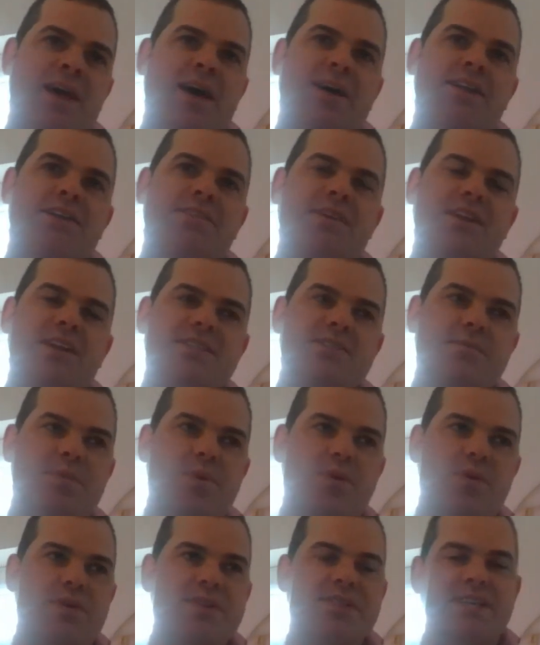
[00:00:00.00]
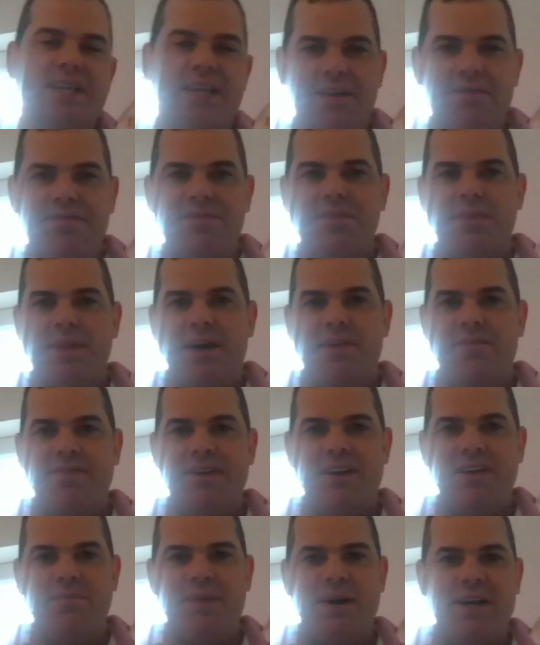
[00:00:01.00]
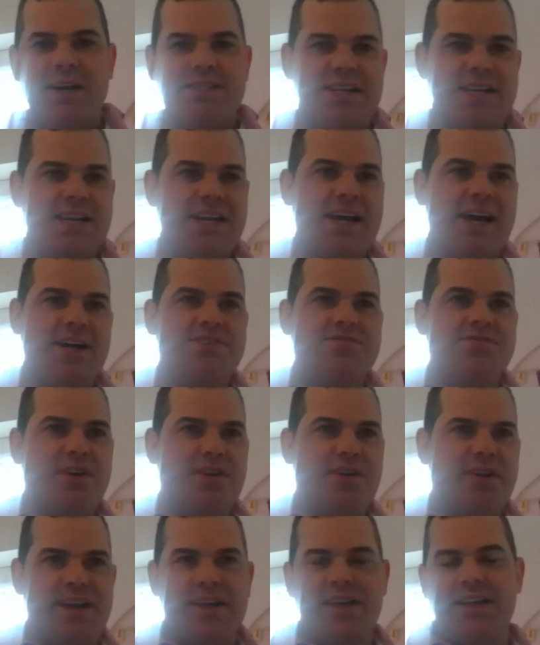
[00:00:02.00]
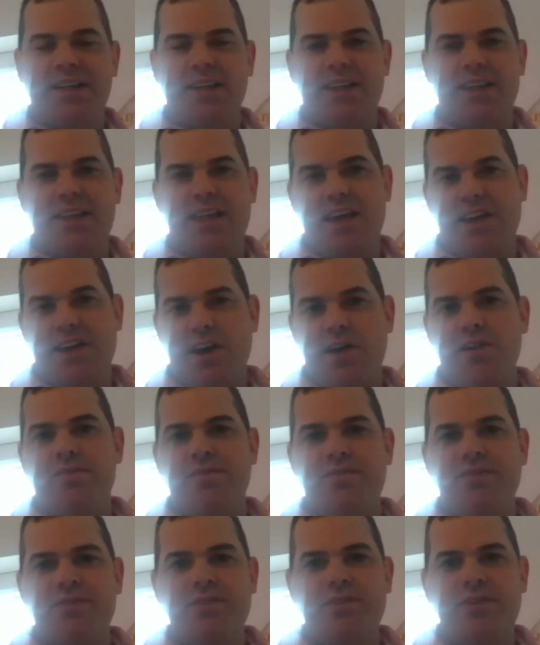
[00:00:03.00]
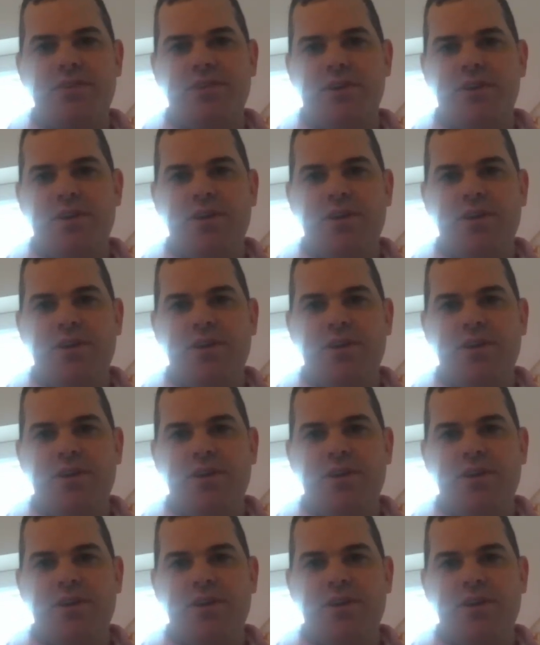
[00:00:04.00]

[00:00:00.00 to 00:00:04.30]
I just feel it's important to give them that feedback to the next role they go for.